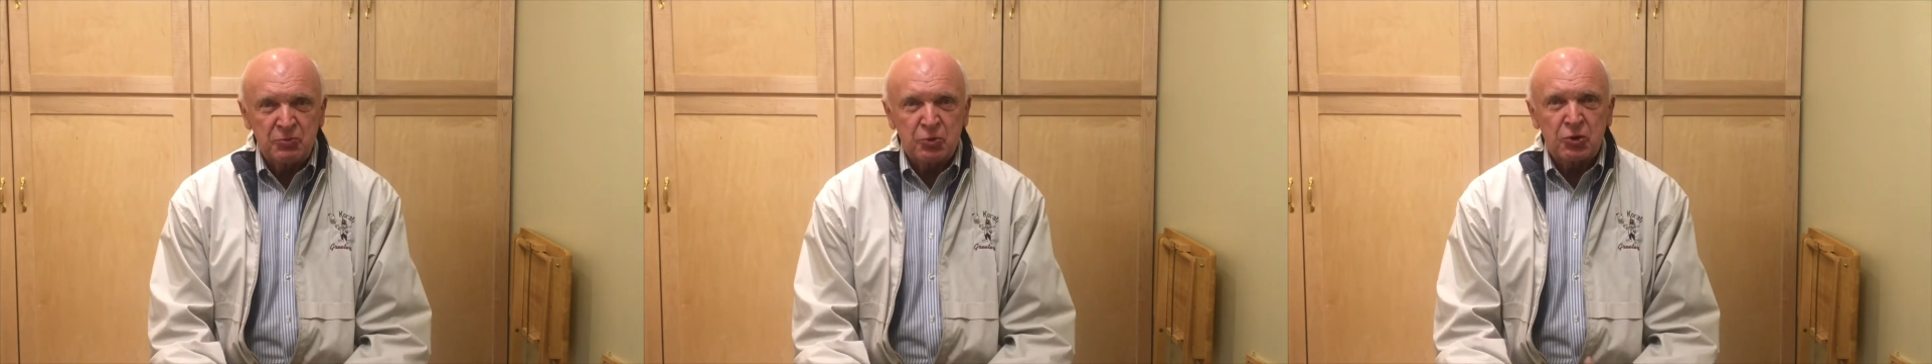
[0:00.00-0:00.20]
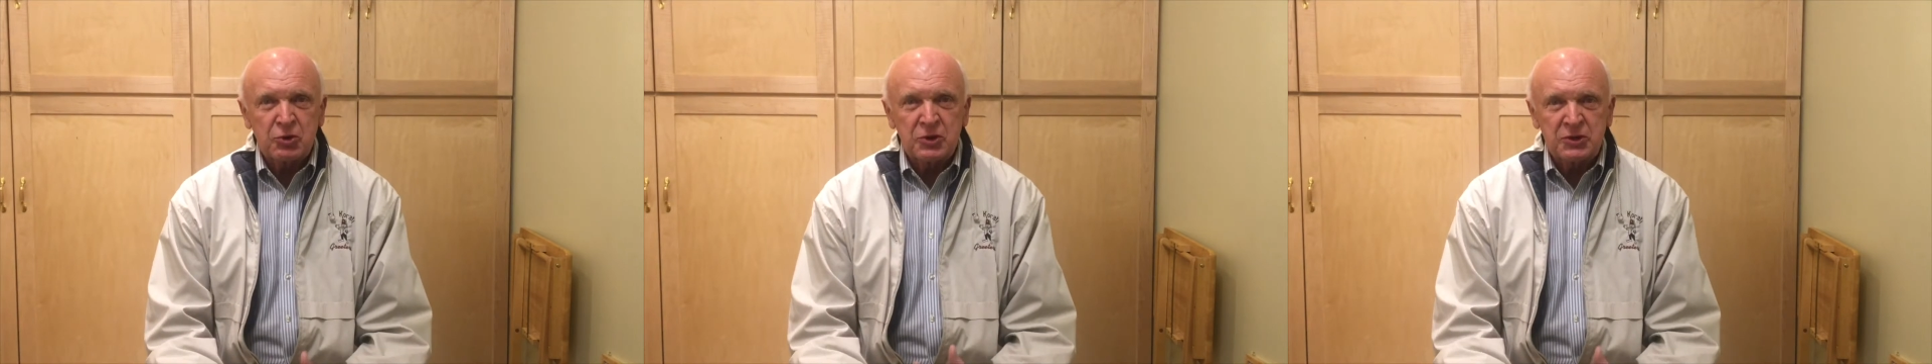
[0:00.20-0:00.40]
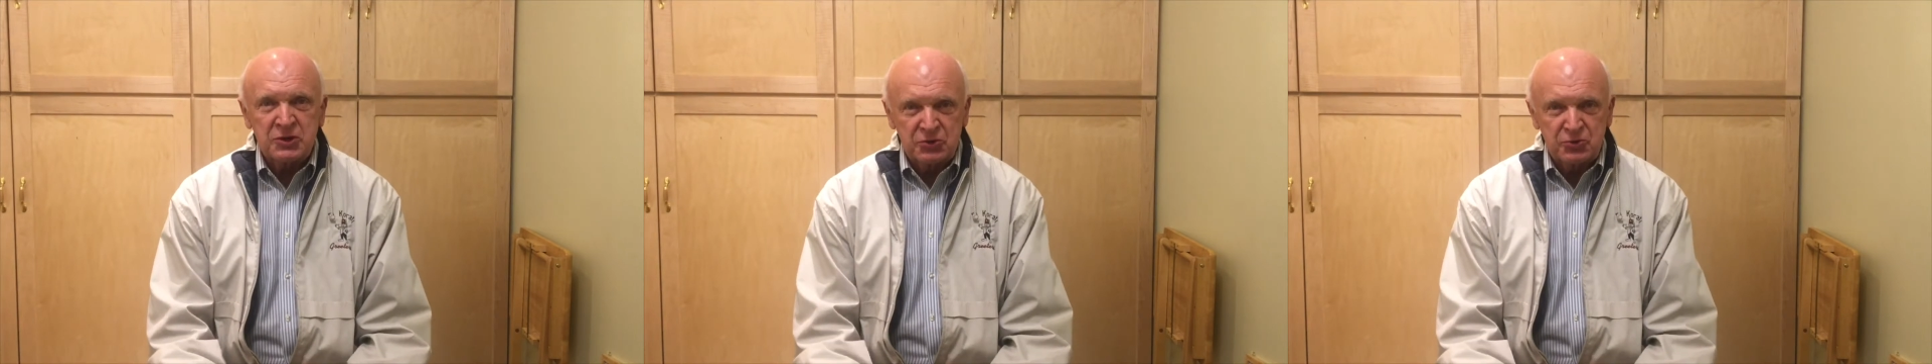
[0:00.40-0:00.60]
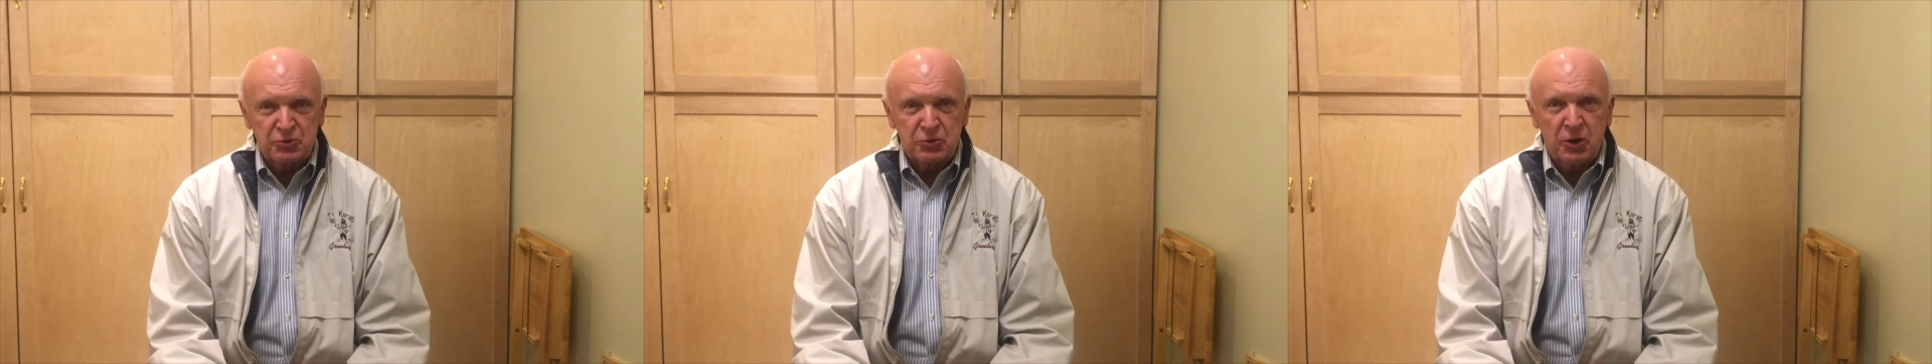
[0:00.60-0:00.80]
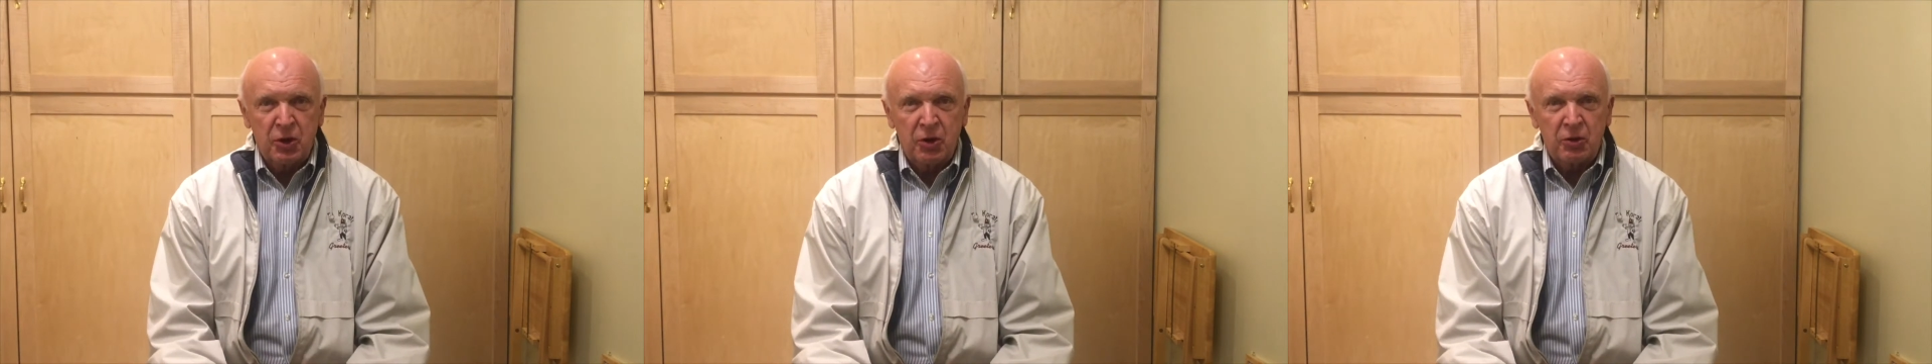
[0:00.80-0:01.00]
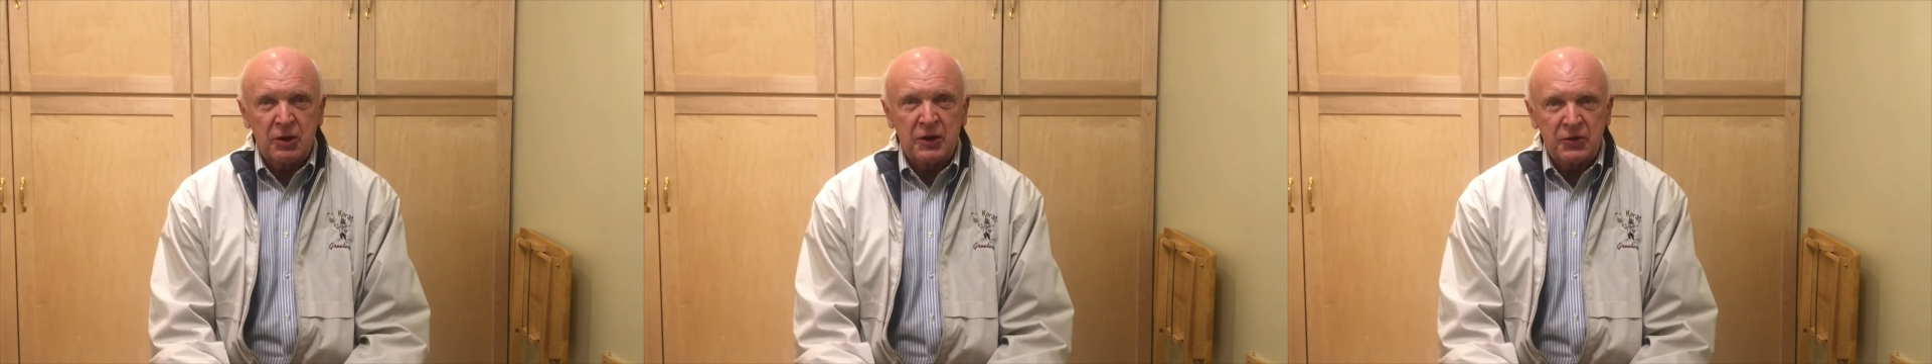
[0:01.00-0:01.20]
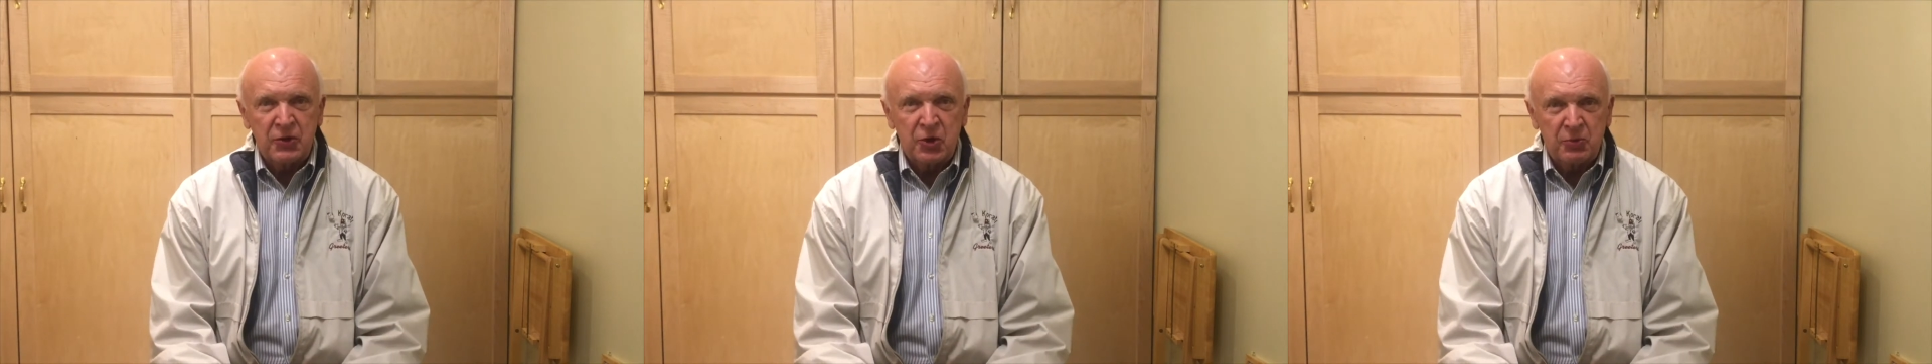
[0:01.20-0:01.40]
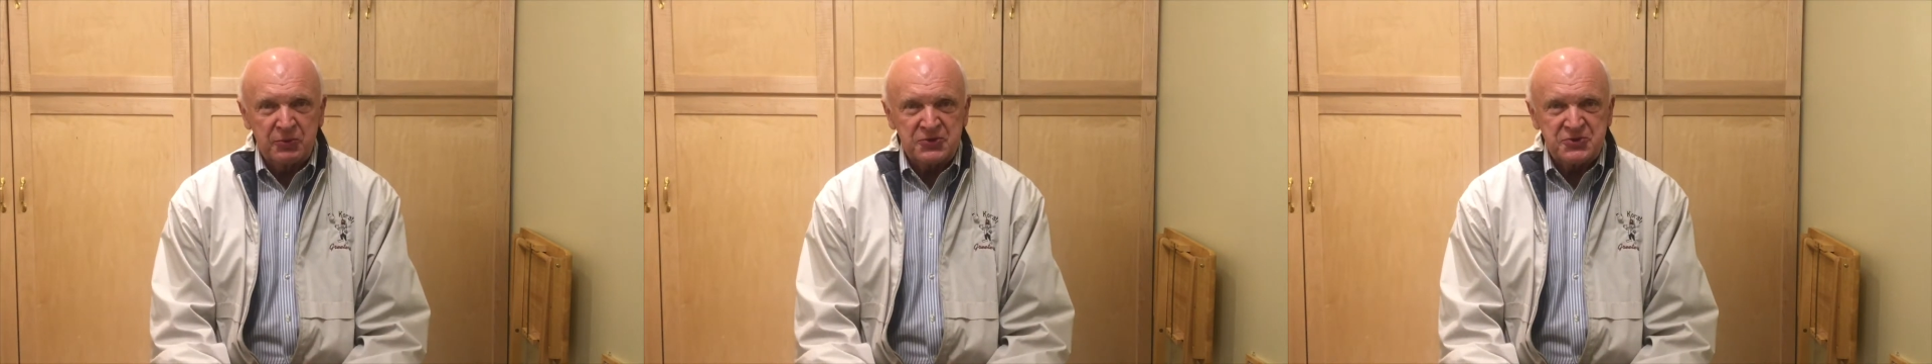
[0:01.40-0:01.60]
more in control
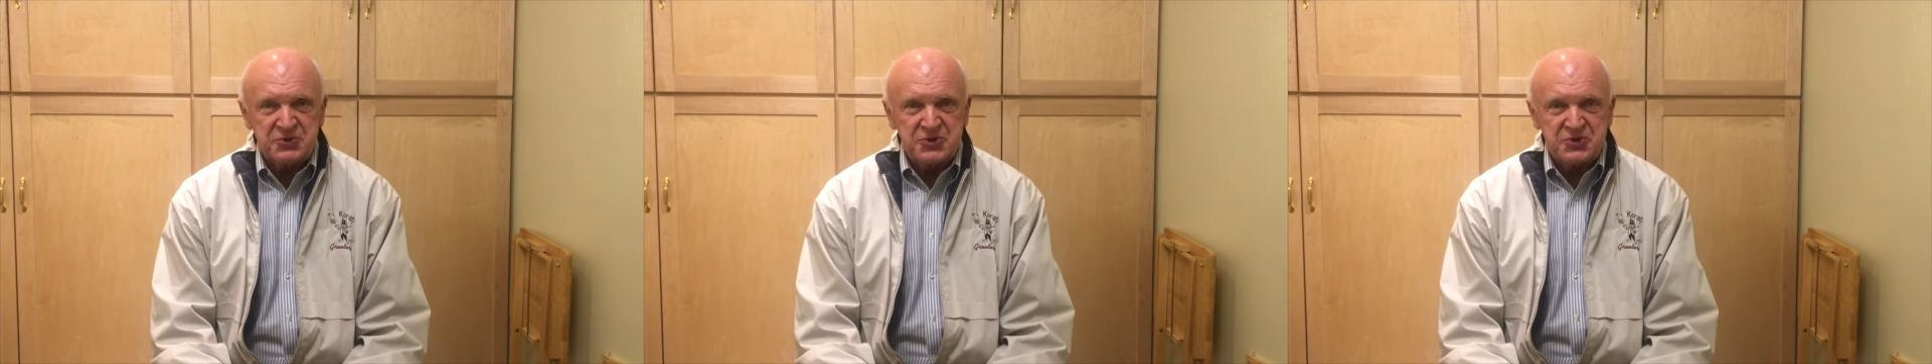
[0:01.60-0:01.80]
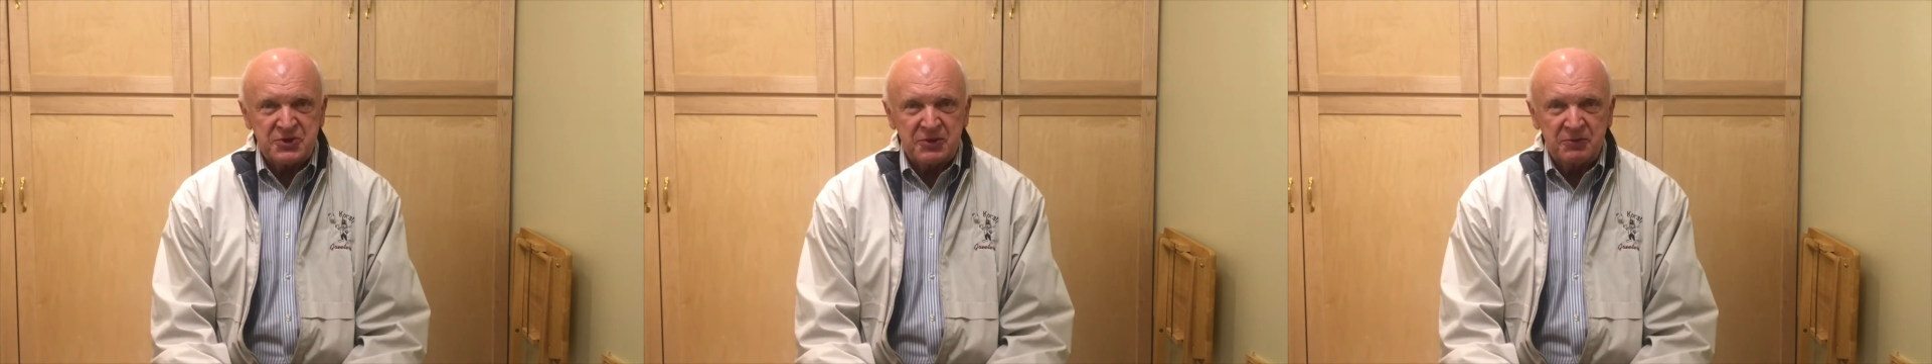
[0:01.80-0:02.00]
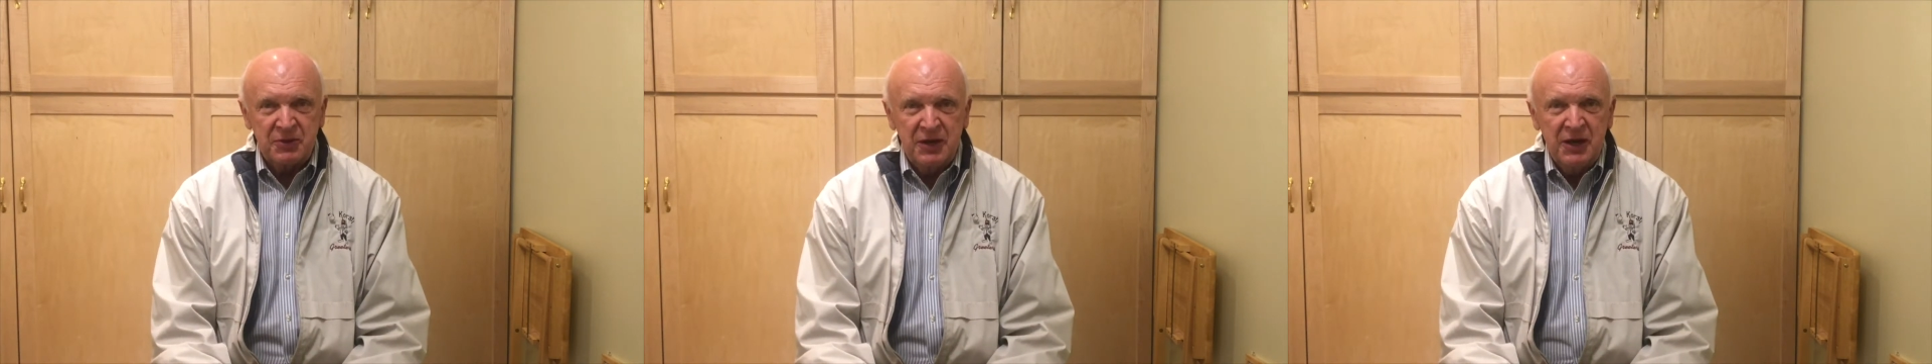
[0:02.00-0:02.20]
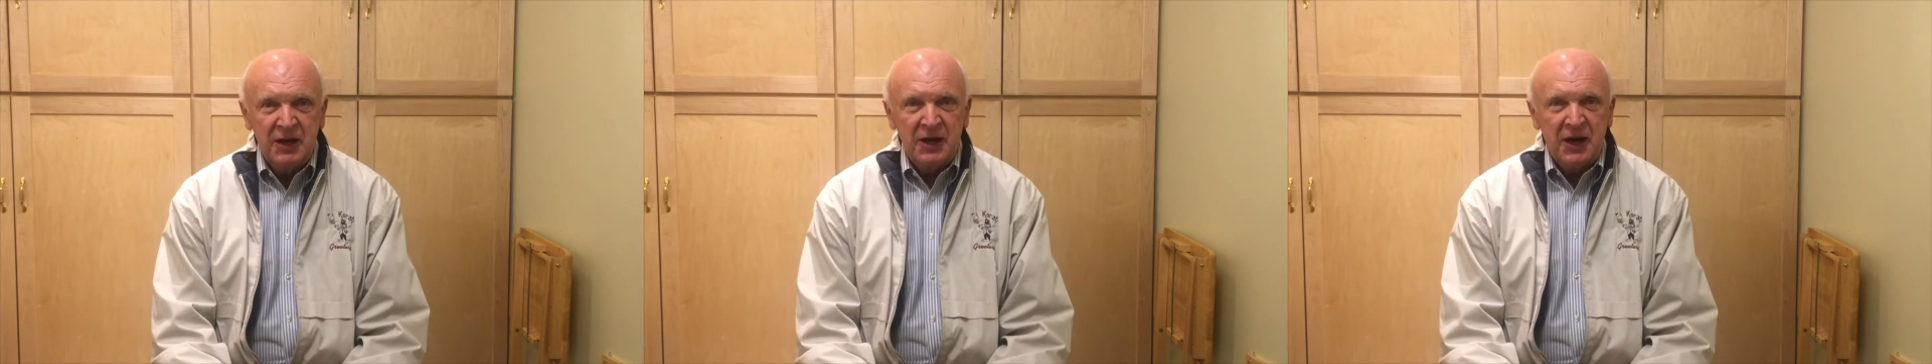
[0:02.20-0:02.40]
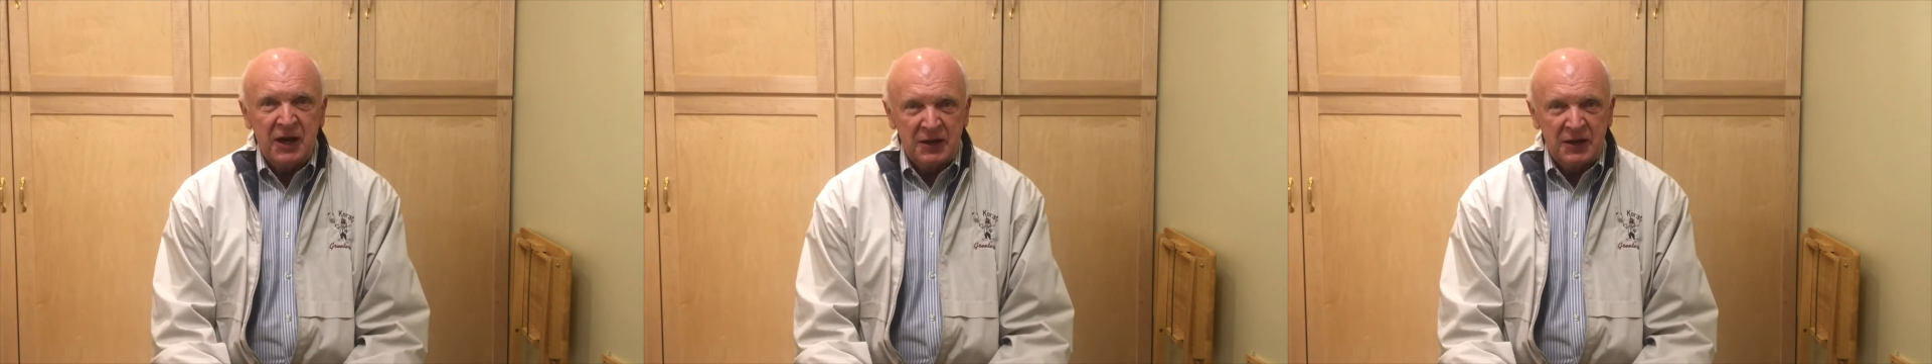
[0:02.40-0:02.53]
on the open system.